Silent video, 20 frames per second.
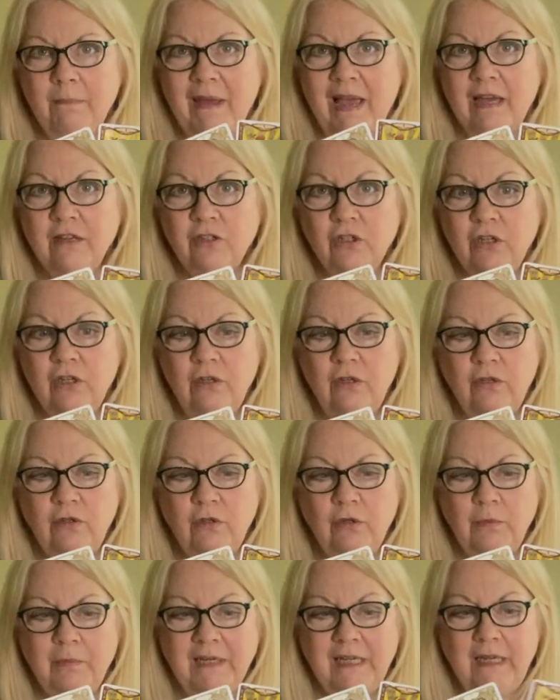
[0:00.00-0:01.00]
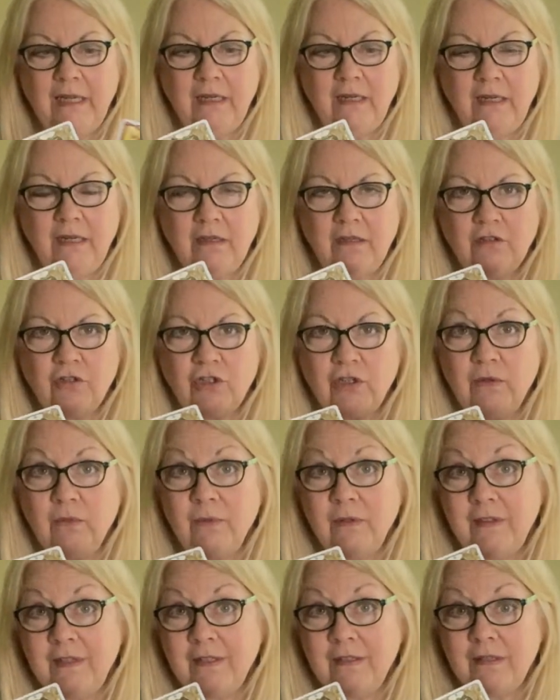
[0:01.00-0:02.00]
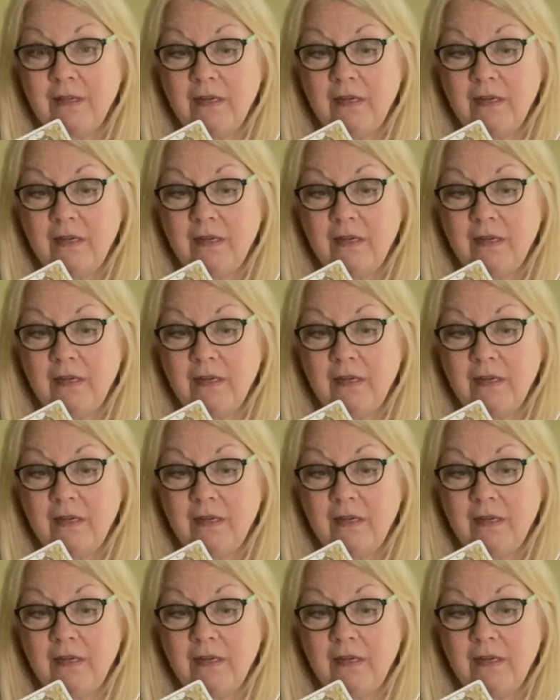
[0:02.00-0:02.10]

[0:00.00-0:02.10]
passionate new beginning shown with this